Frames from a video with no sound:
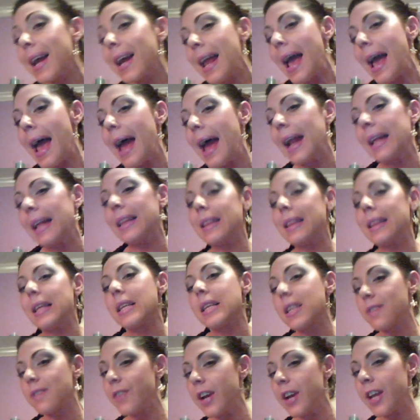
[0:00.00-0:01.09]
going to edit
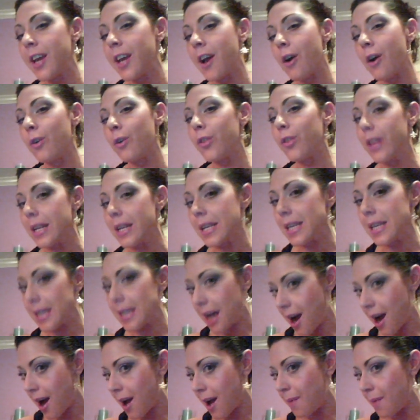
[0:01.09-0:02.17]
this video this
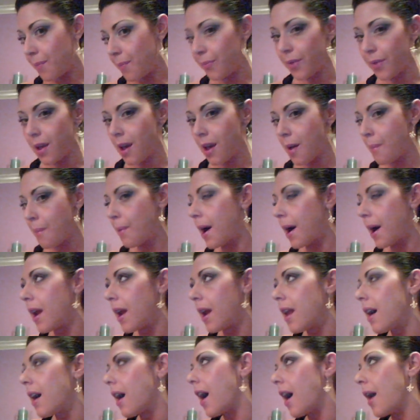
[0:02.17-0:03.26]
time, but
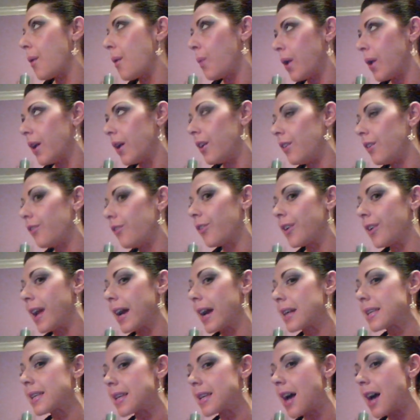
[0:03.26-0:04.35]
I will for
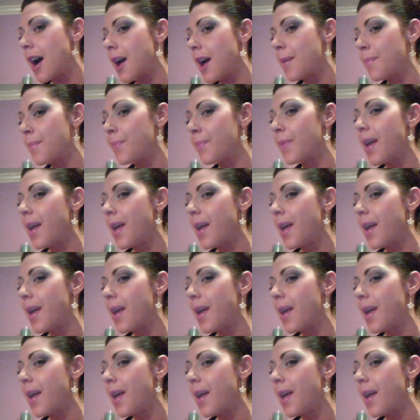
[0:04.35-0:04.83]
next time.